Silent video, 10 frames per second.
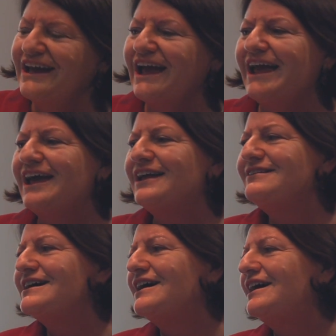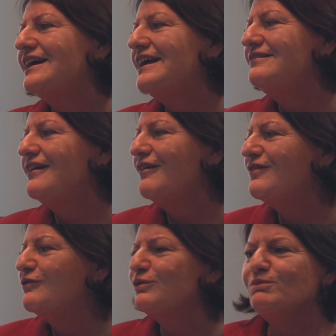And it
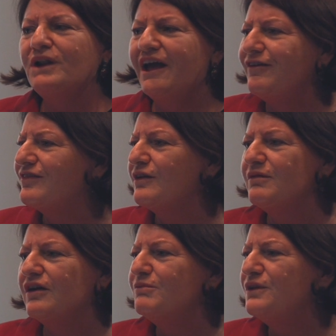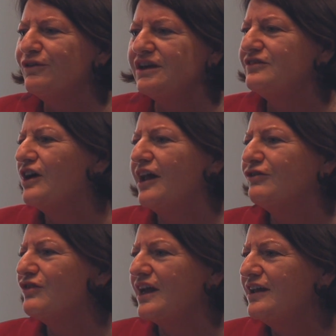doesn't replace $1 billion
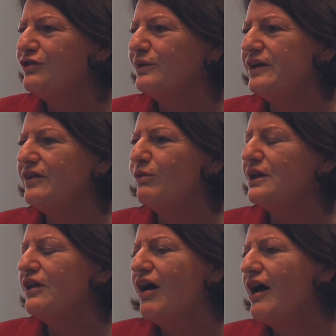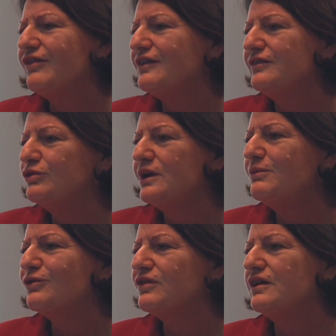annually that we lost in
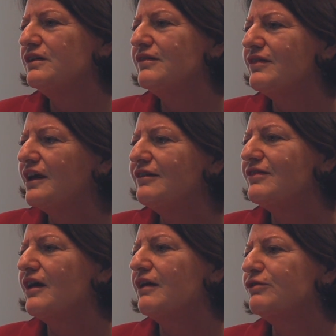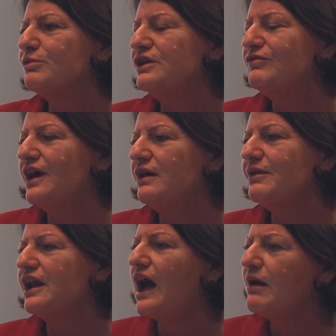20% set aside from
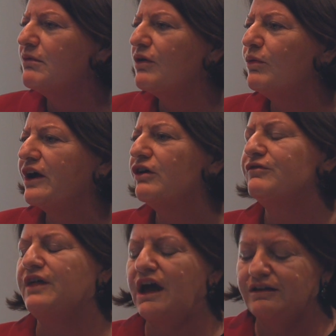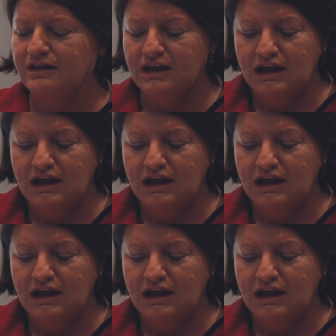redevelopment. I'm aware of that.